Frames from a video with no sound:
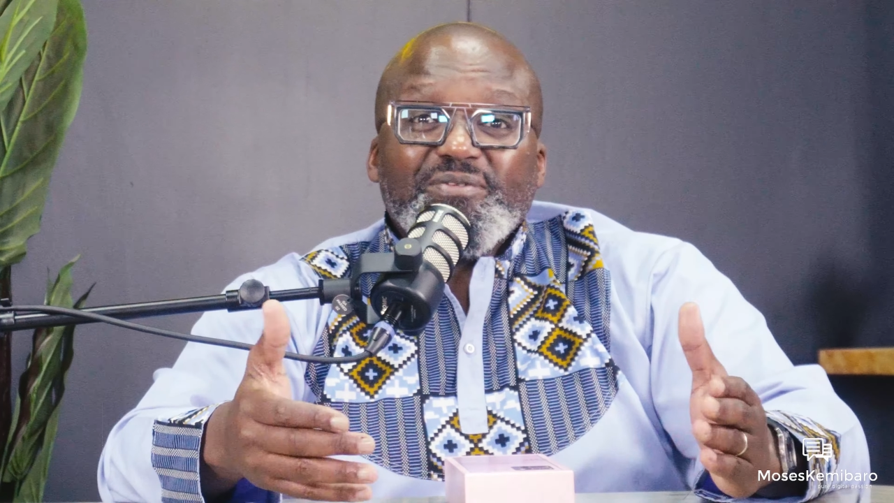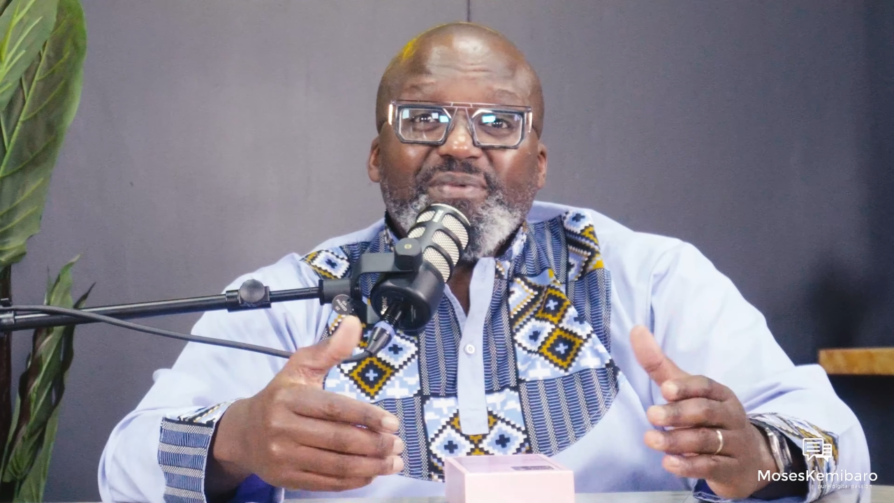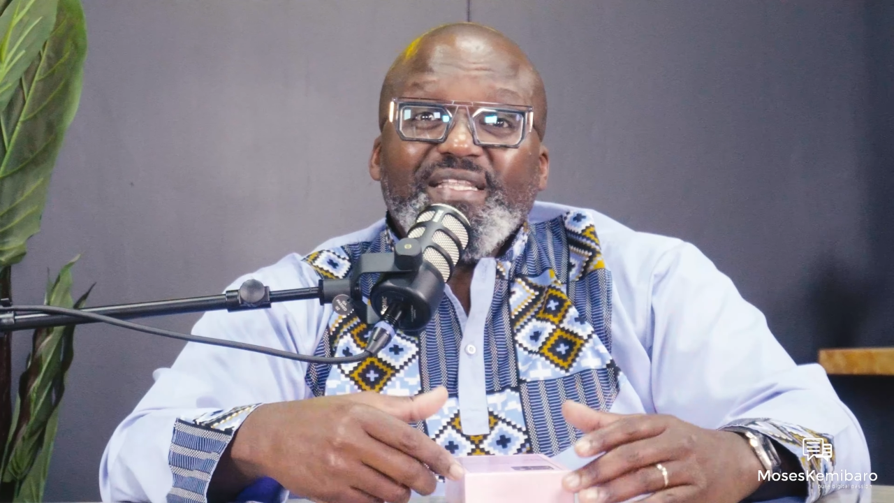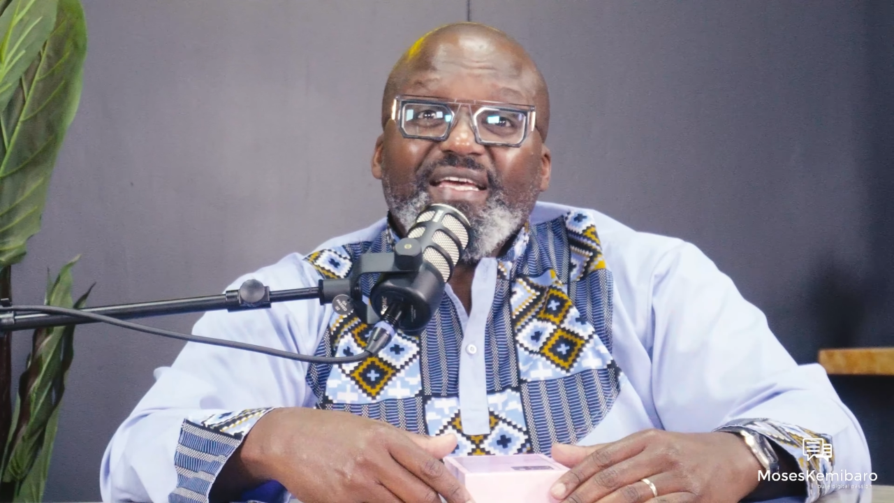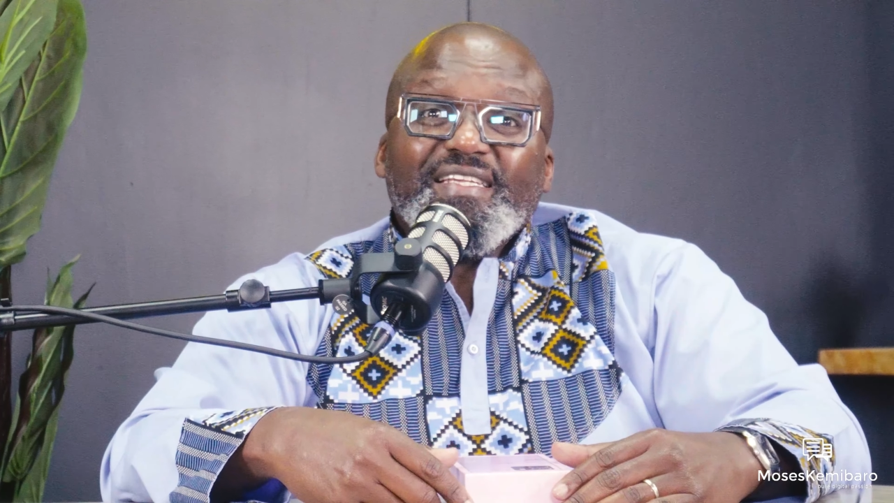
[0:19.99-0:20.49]
to
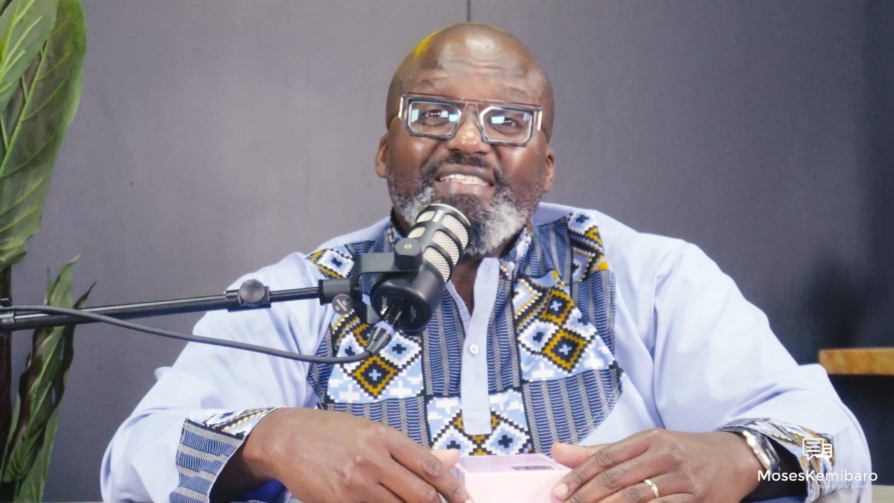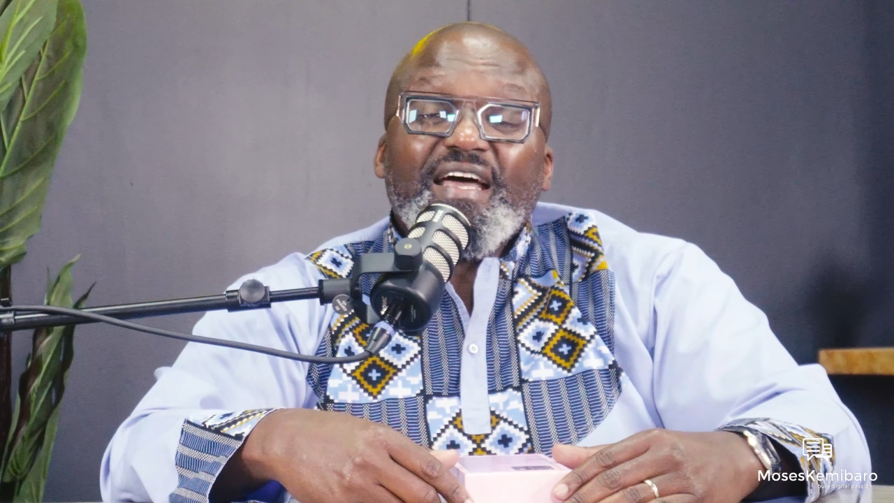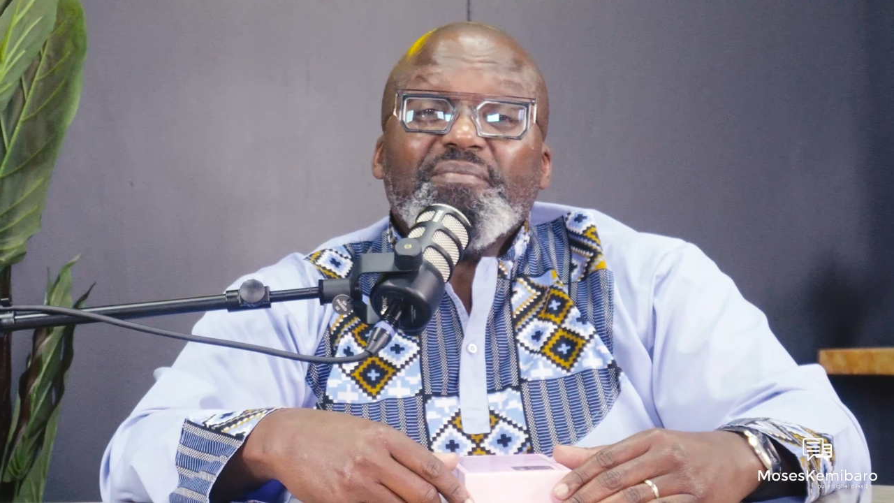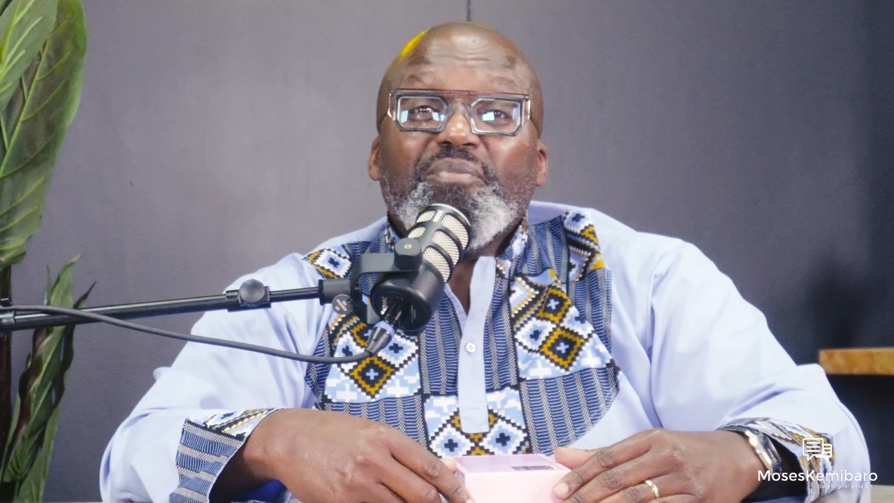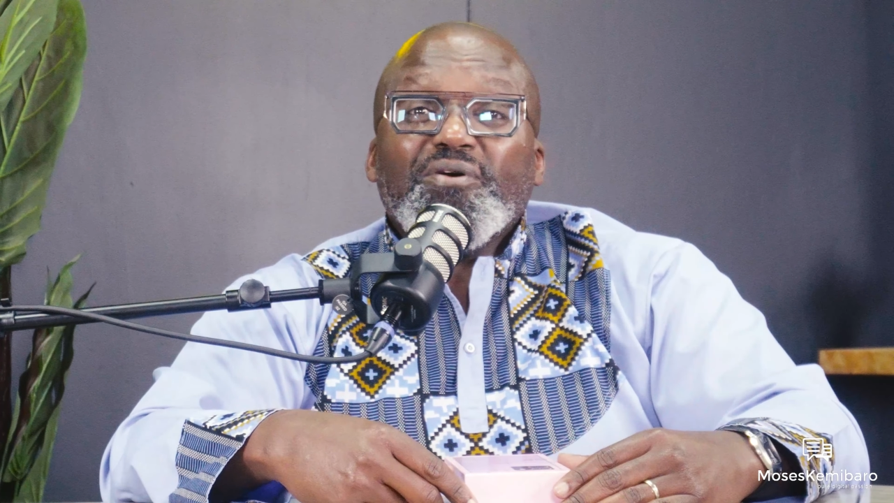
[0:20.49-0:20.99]
me that it's
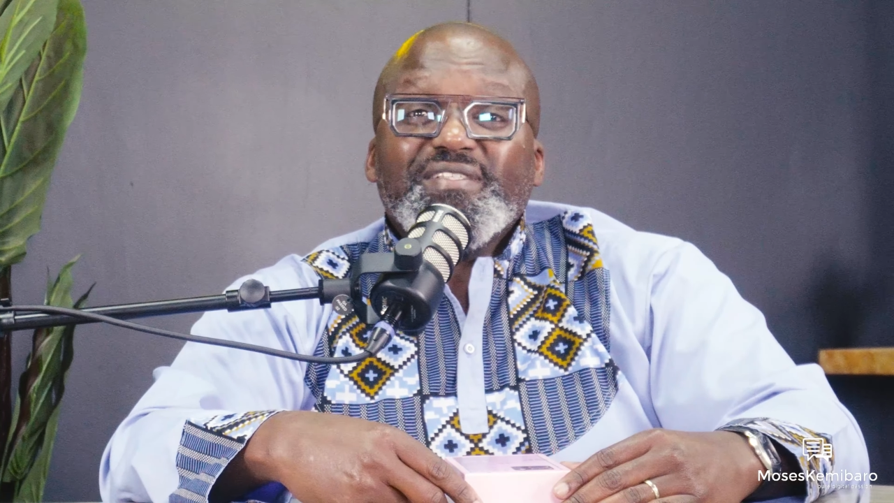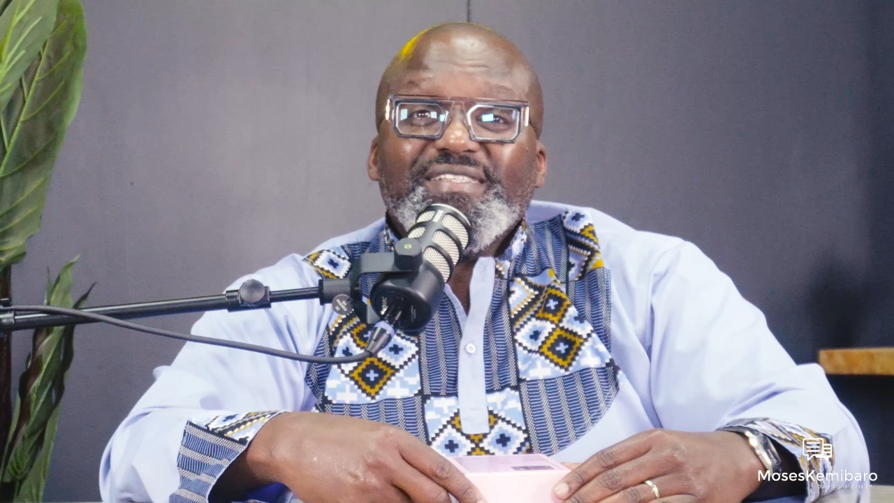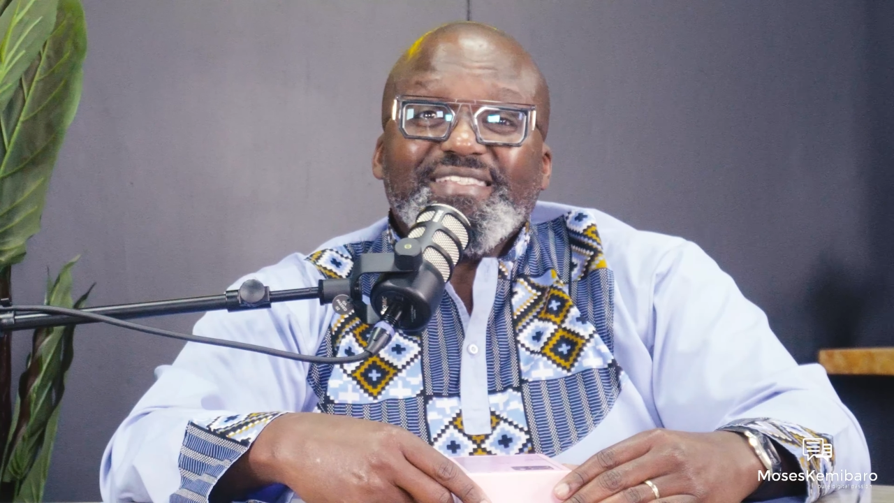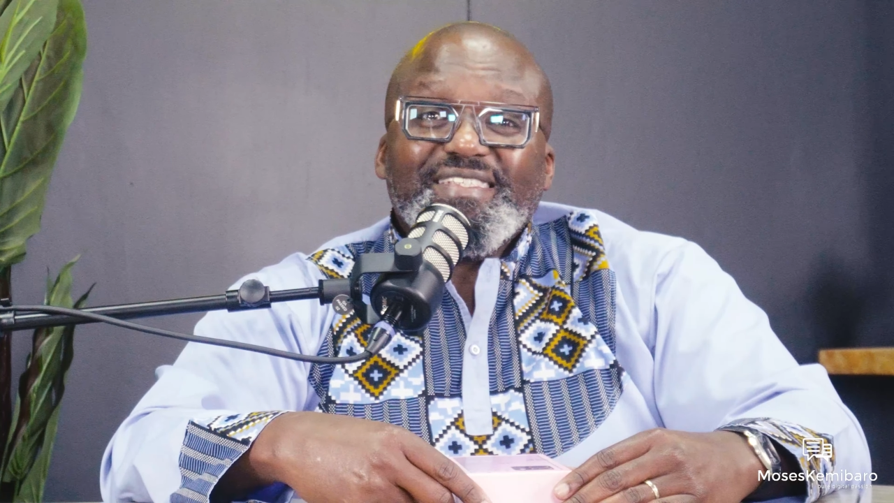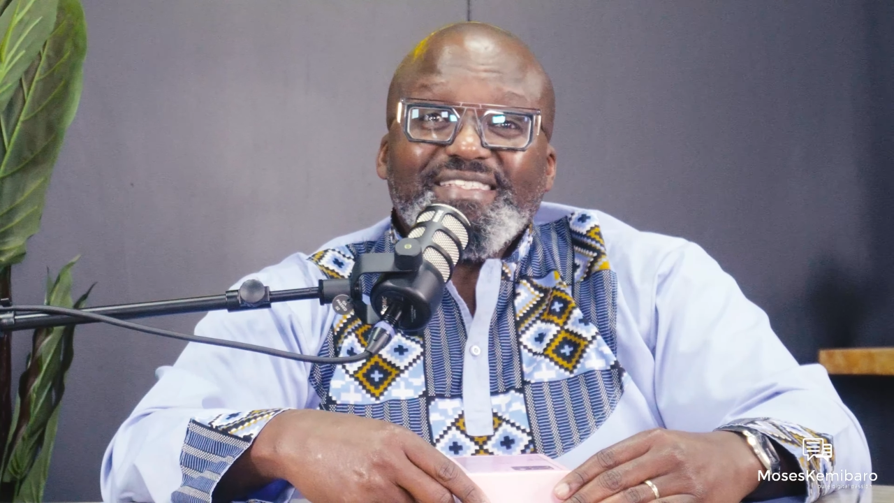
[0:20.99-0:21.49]

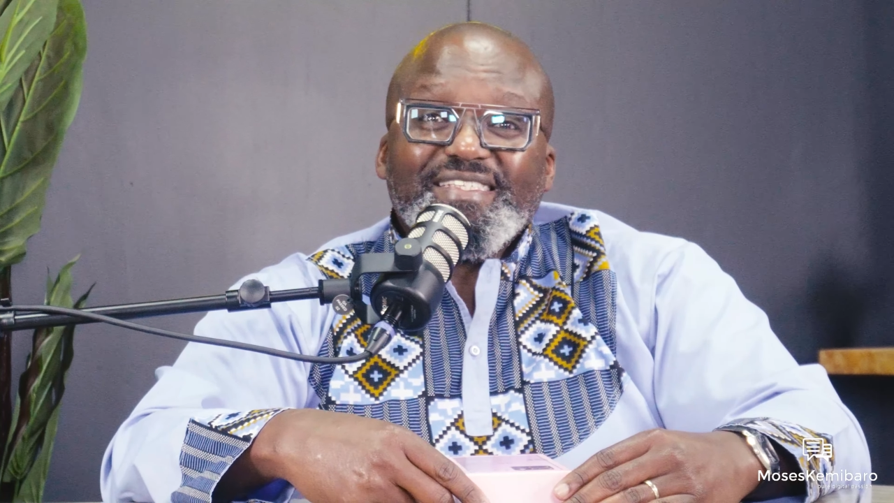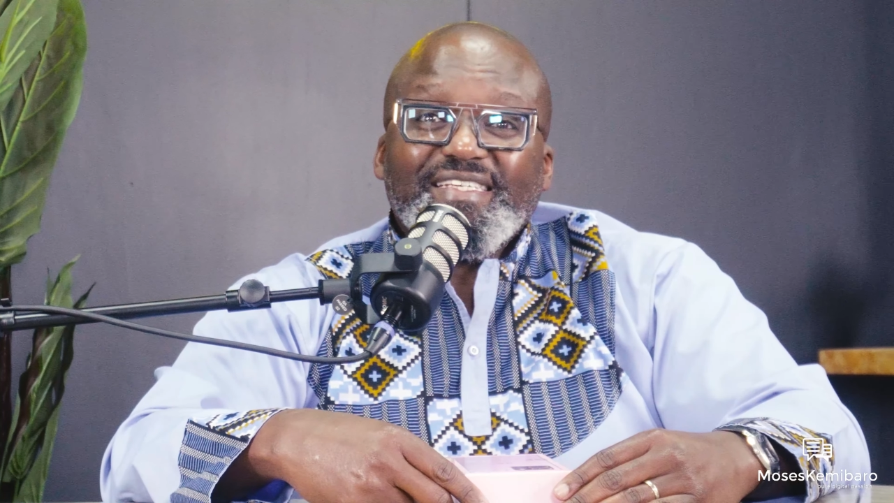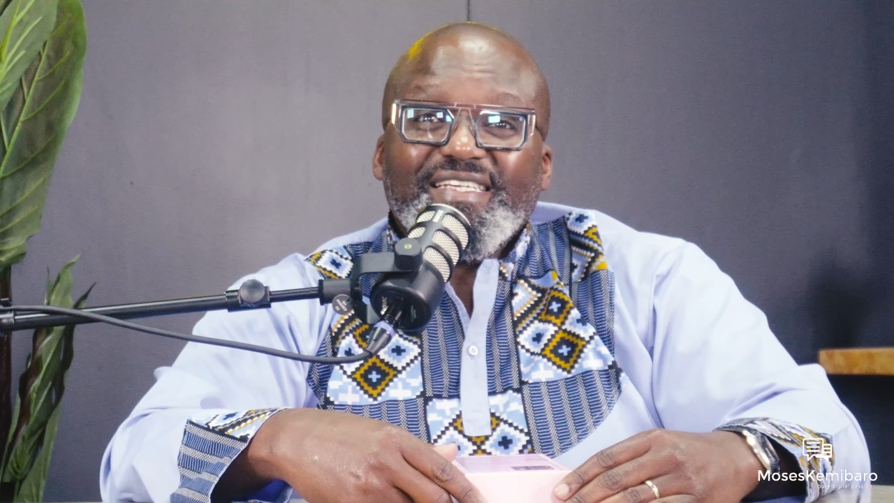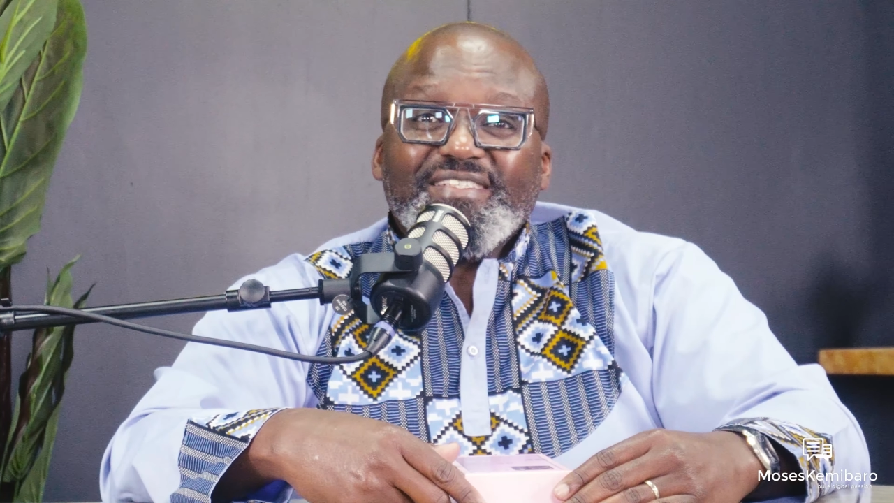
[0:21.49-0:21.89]
unboxing season,